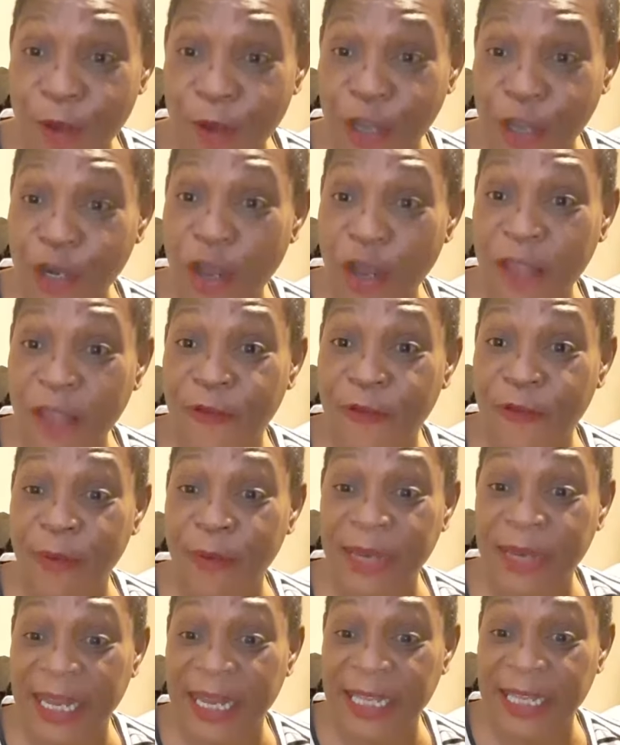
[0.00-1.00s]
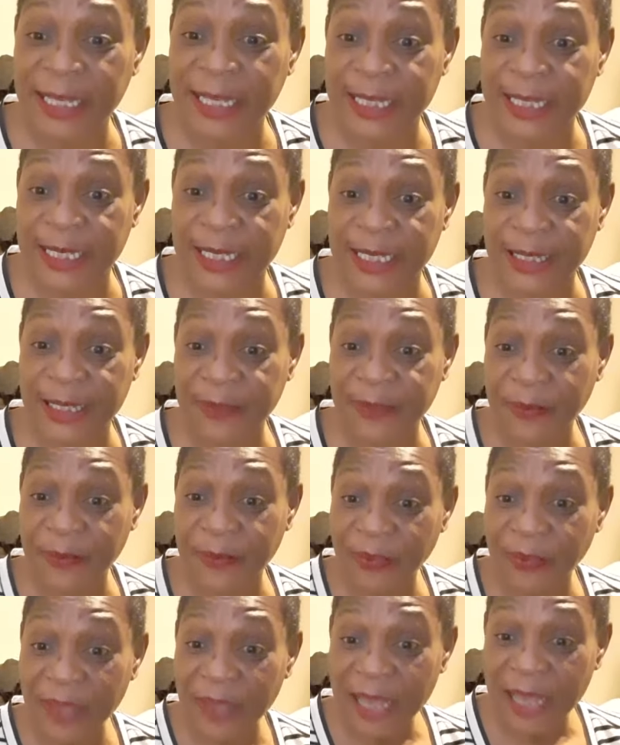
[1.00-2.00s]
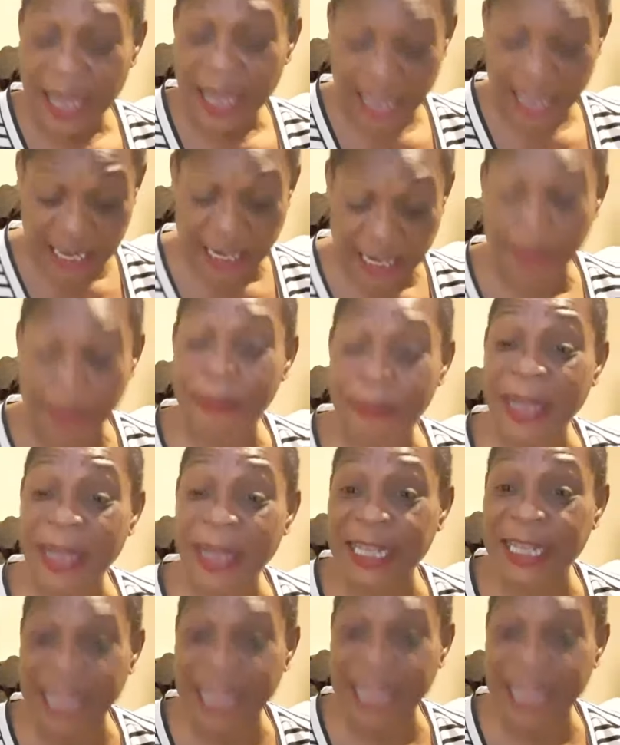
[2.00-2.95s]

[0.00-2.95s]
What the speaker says: you're not informing it. And the